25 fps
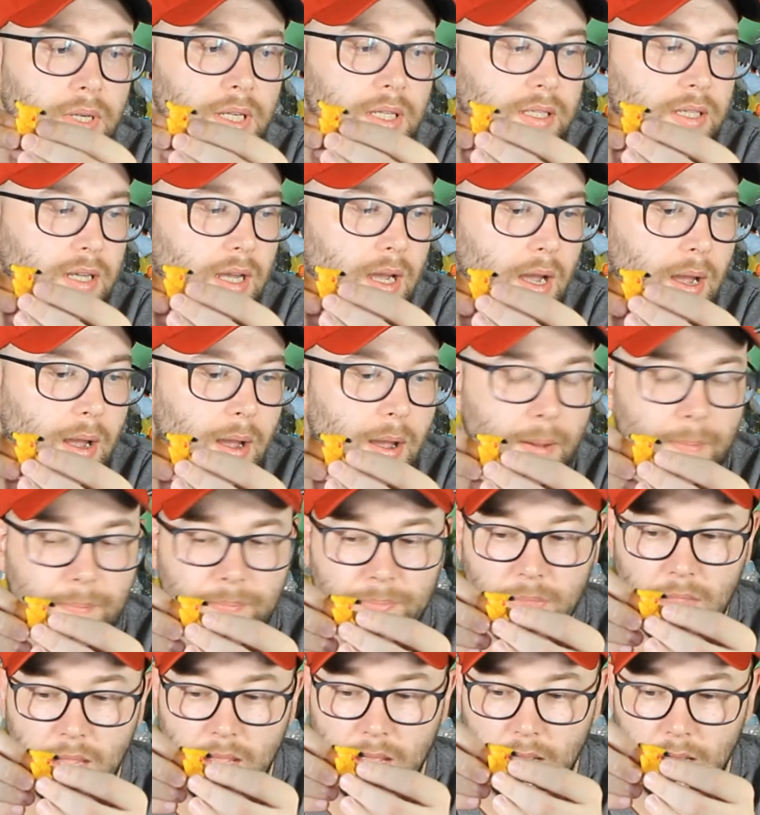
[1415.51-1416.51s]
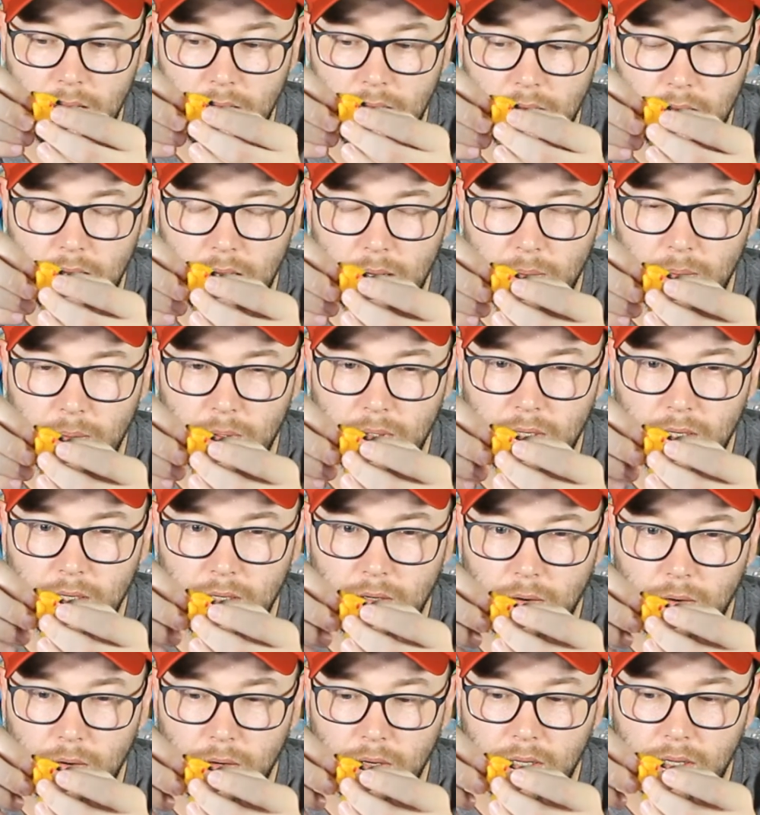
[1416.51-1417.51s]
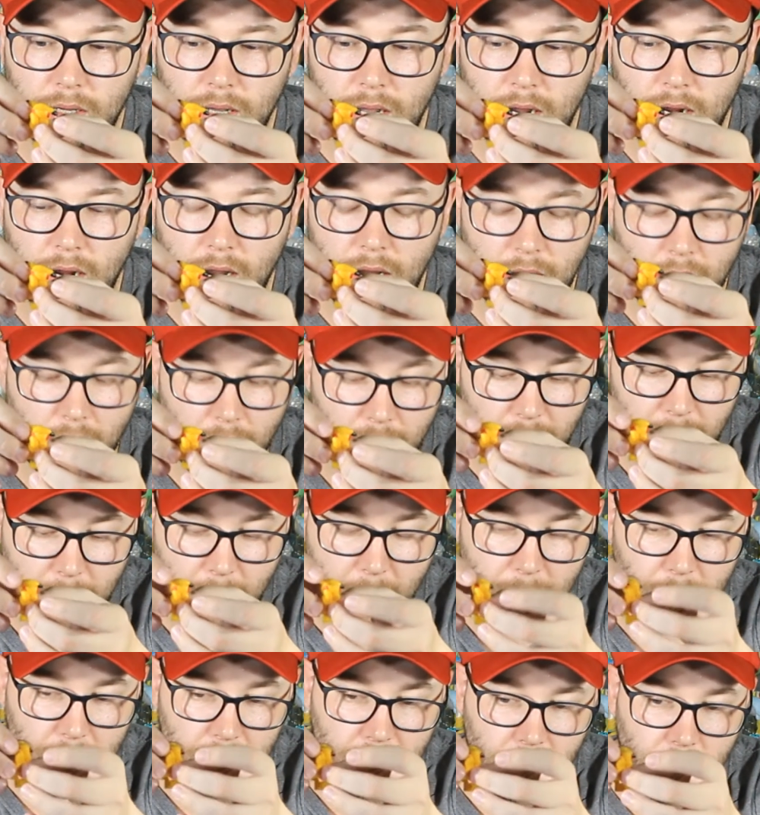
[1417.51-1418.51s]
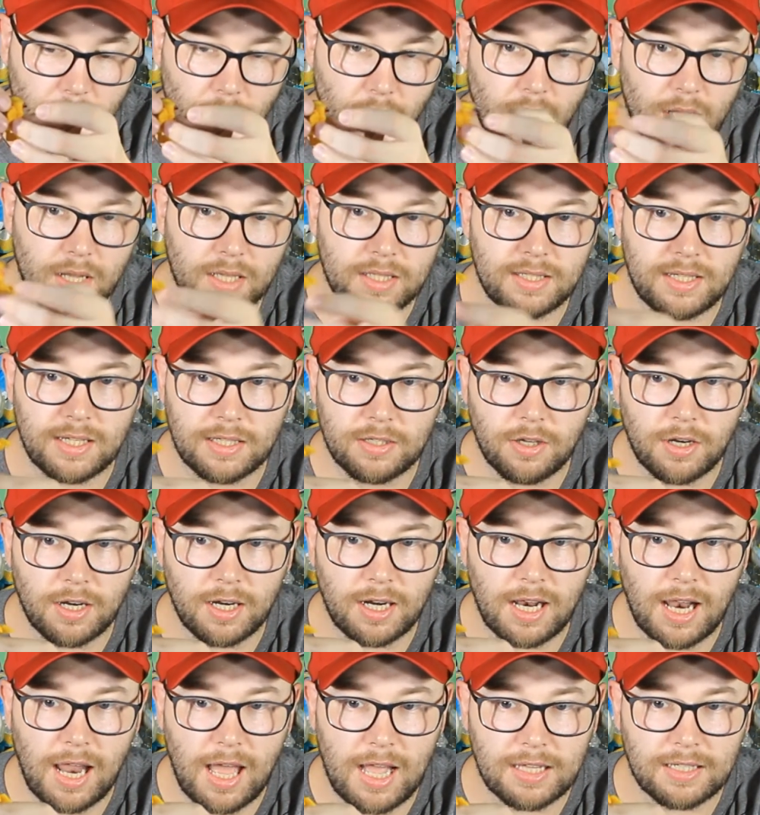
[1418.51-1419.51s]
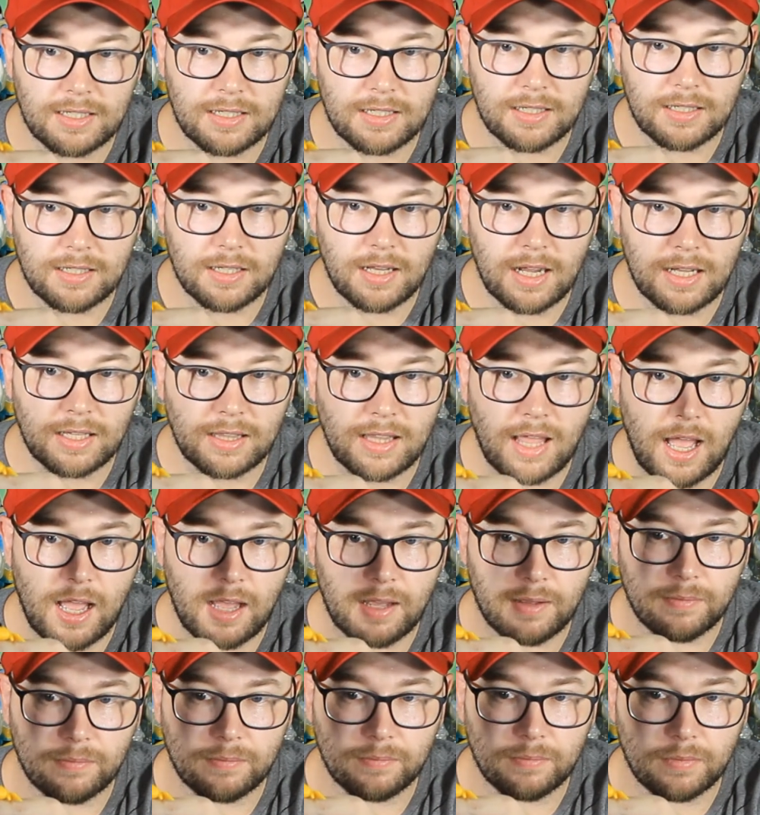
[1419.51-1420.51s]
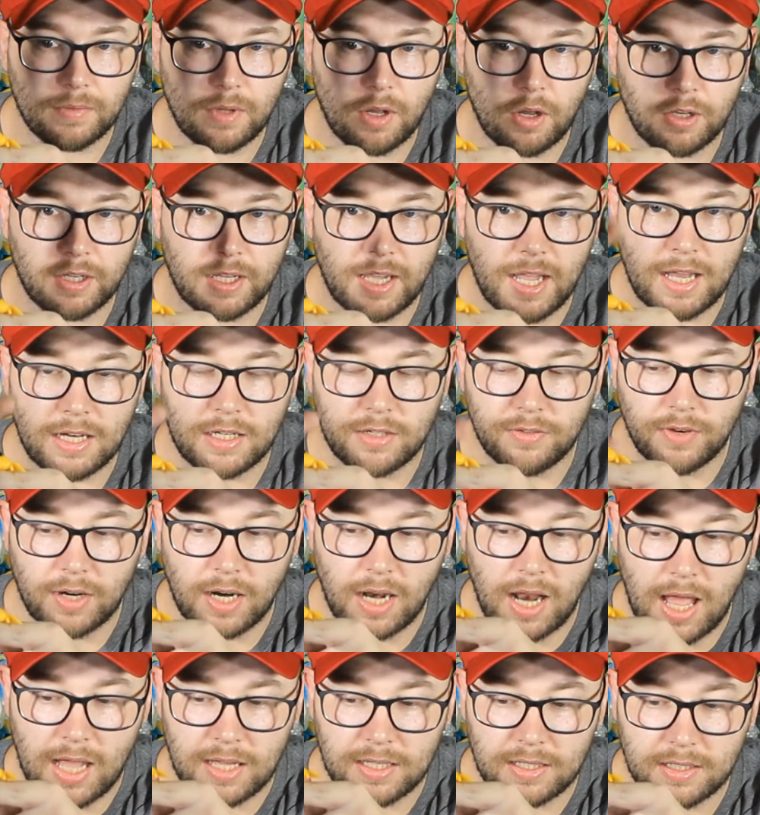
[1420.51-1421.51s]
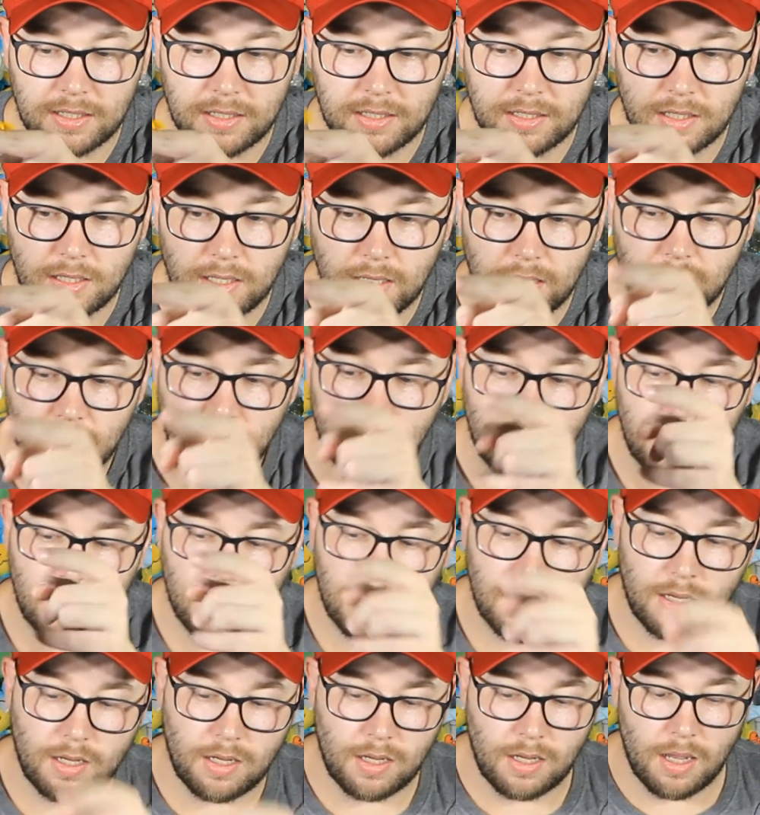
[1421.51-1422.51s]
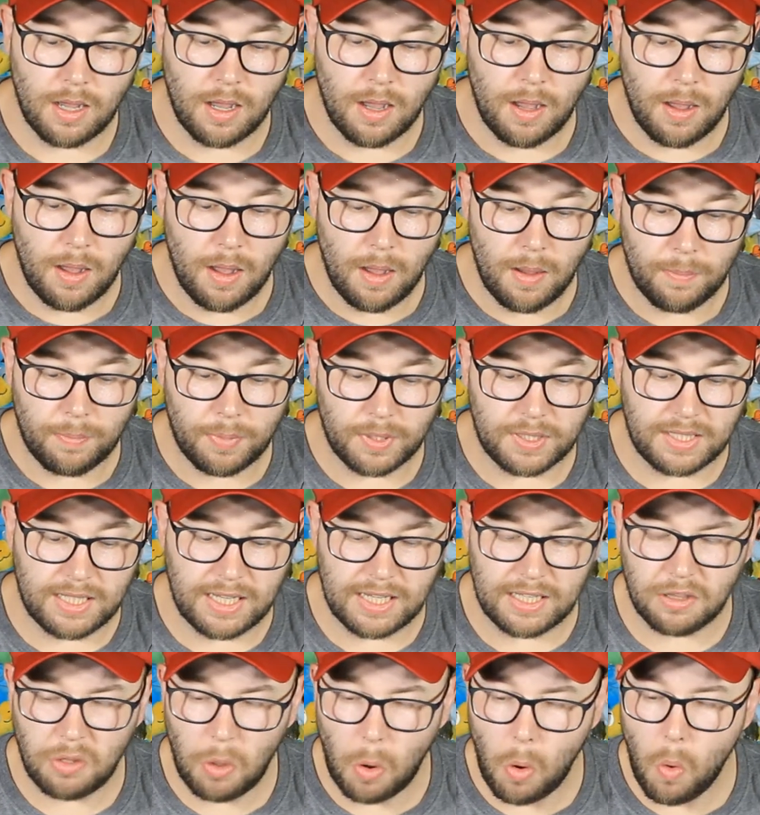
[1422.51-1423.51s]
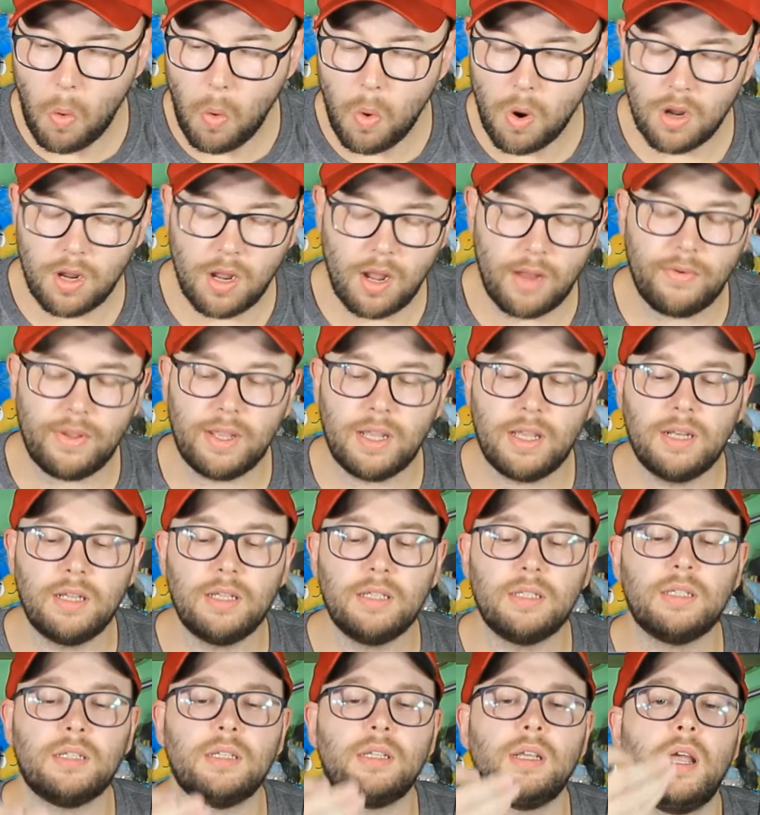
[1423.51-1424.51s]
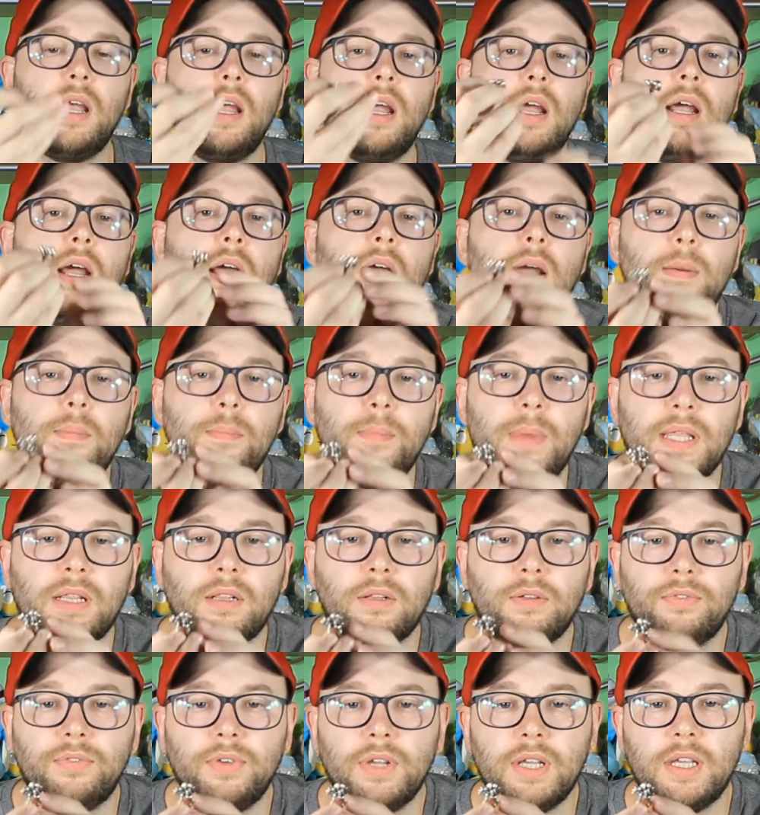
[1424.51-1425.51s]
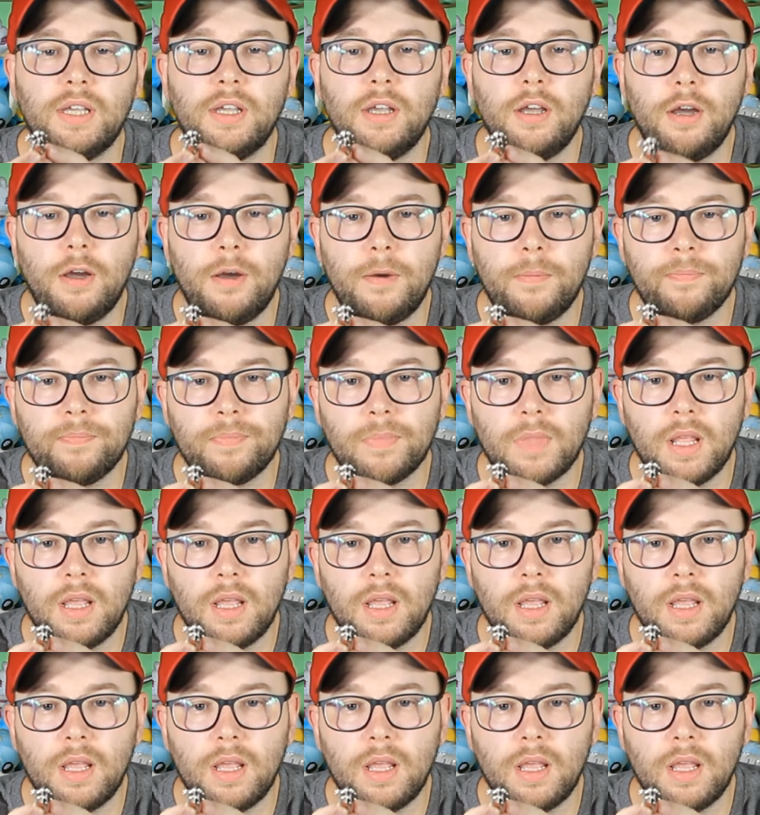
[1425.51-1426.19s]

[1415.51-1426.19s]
It's a, what do they call it? I cannot remember what they call it. It sits on a glass like that, on the edge of a glass. Pt2, I think it is. Metal figure.